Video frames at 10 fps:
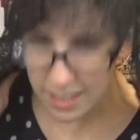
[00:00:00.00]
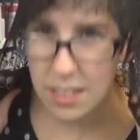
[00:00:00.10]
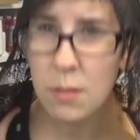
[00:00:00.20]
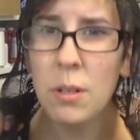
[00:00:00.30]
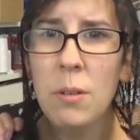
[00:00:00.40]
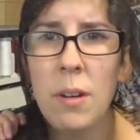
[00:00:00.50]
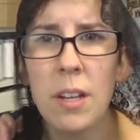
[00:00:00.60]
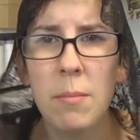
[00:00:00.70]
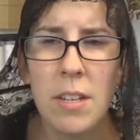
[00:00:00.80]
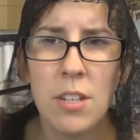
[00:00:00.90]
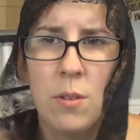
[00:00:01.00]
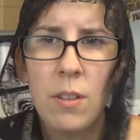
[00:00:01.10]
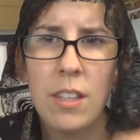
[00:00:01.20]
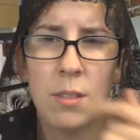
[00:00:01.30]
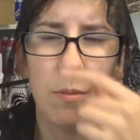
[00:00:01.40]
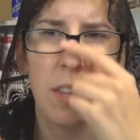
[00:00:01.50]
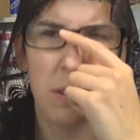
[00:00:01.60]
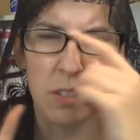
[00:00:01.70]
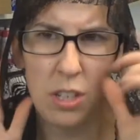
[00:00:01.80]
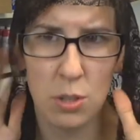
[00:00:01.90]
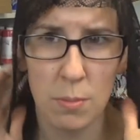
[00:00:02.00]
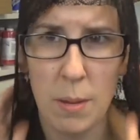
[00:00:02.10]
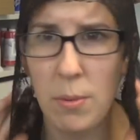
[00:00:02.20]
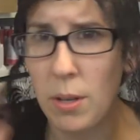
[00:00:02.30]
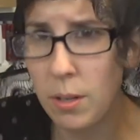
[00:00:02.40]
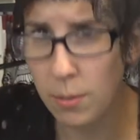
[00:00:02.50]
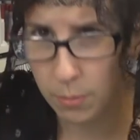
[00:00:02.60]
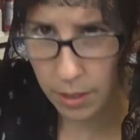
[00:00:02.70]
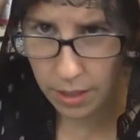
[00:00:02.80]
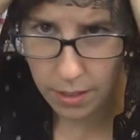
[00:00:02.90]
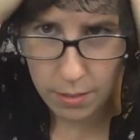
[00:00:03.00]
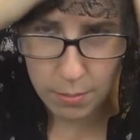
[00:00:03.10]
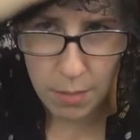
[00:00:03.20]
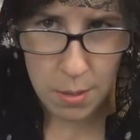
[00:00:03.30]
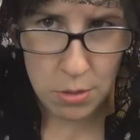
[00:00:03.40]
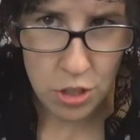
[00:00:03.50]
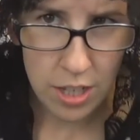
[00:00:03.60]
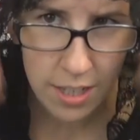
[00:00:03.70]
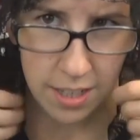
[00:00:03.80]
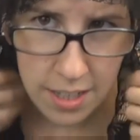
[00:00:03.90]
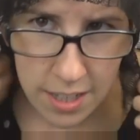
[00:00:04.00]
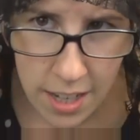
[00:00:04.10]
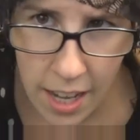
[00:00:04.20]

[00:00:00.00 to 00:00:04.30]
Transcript: I still want to recommend doing this without tissue paper, but my machine didn't